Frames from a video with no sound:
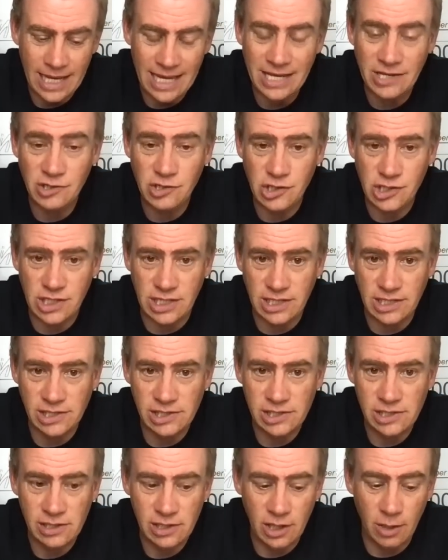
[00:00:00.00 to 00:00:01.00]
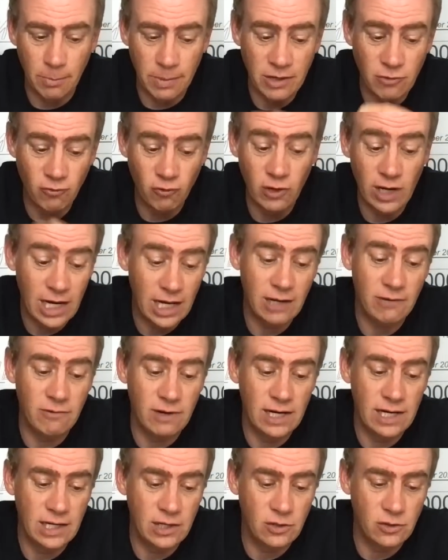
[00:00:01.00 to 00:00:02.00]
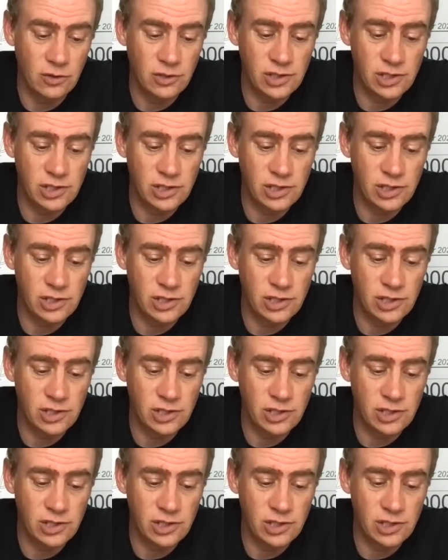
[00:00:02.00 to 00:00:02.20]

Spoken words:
inches can be really, really good.